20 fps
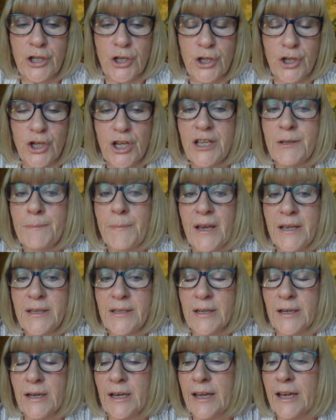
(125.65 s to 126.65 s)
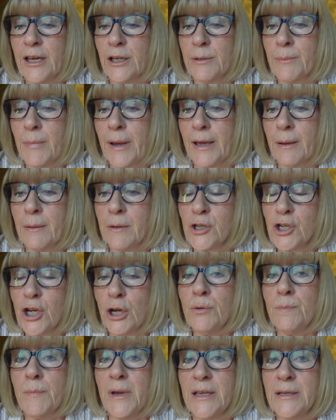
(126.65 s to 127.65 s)
She's basically going to show
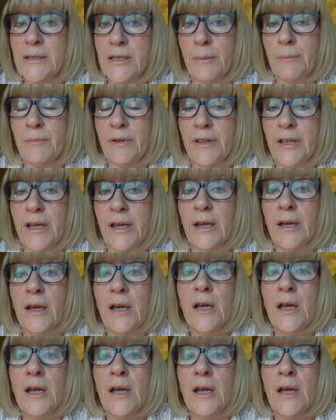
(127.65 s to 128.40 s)
me something